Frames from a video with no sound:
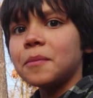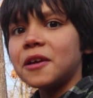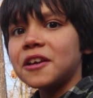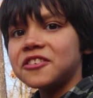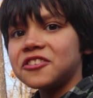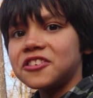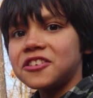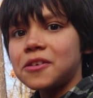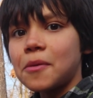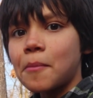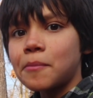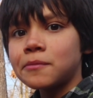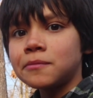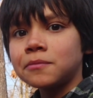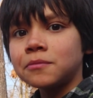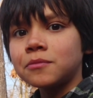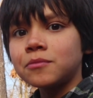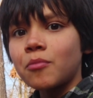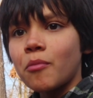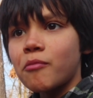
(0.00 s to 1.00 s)
It's like a very
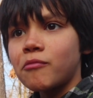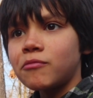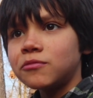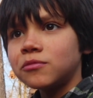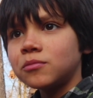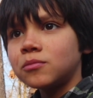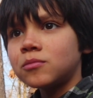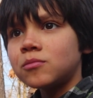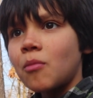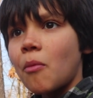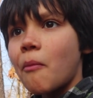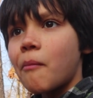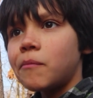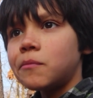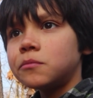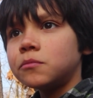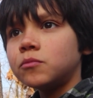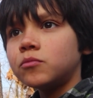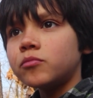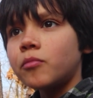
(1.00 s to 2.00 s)
tender
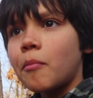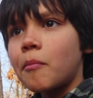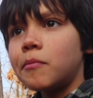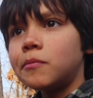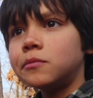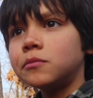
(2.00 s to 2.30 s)
beef jerky.